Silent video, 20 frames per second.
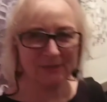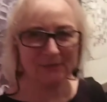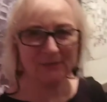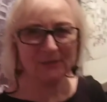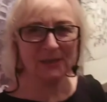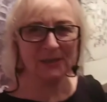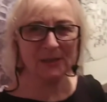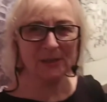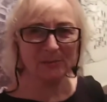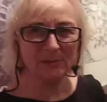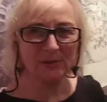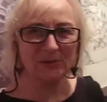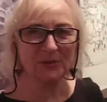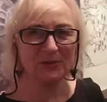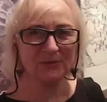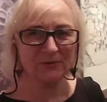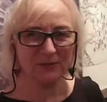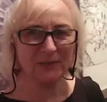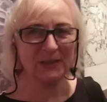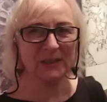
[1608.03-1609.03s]
really
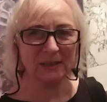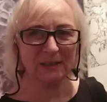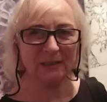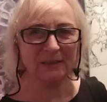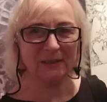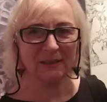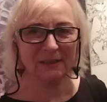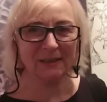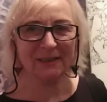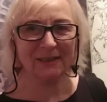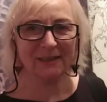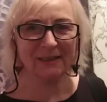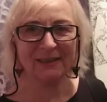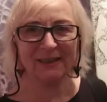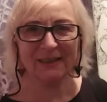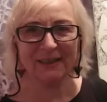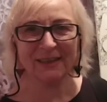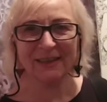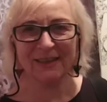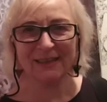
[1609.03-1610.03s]
beautifully. I, ca I
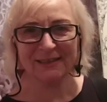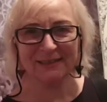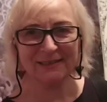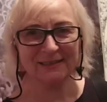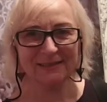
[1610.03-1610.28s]
can't,